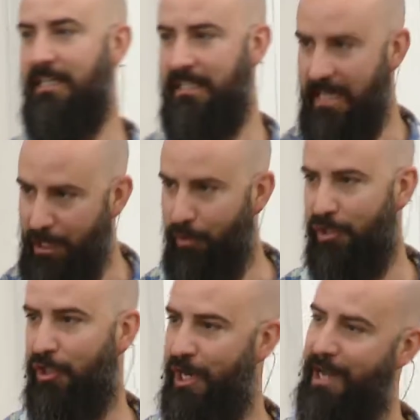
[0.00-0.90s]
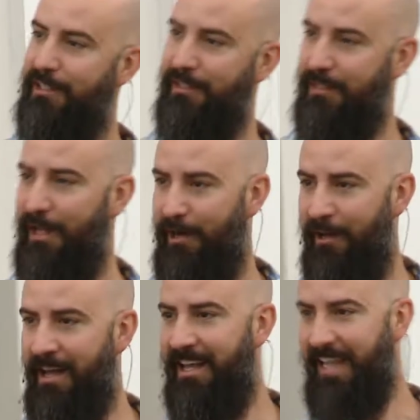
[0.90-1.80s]
de Christianizes their
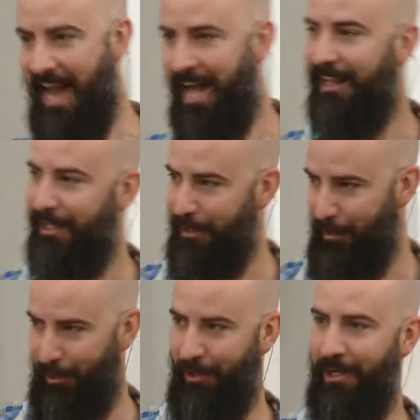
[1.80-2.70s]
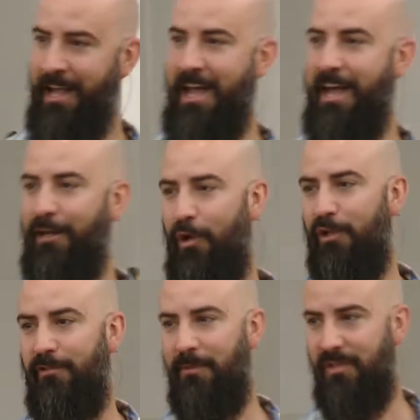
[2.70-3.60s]
calendar and goes
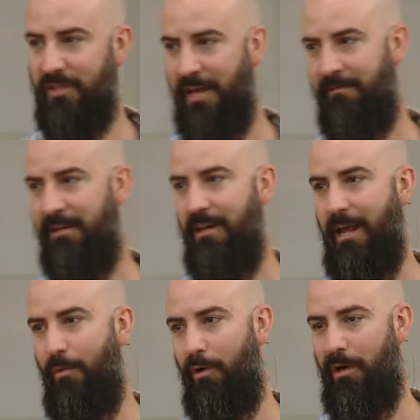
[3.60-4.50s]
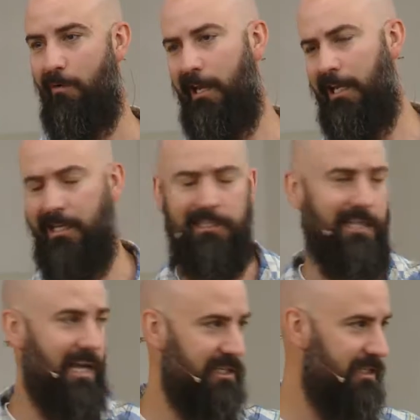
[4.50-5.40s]
goes from a seven day work week, because
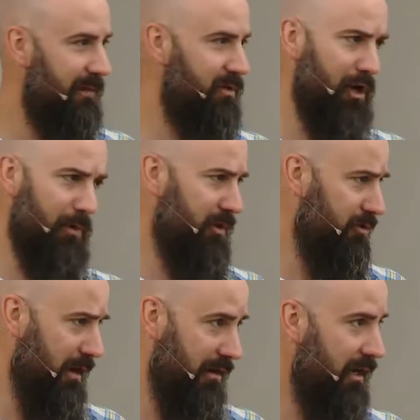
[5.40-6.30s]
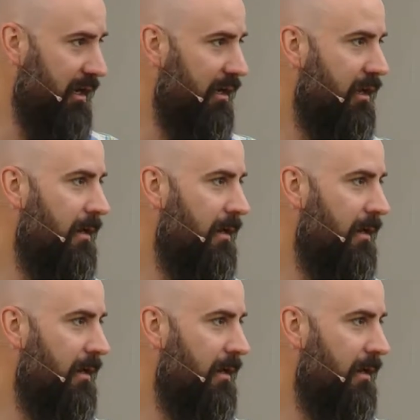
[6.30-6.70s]
that seems arbitrary,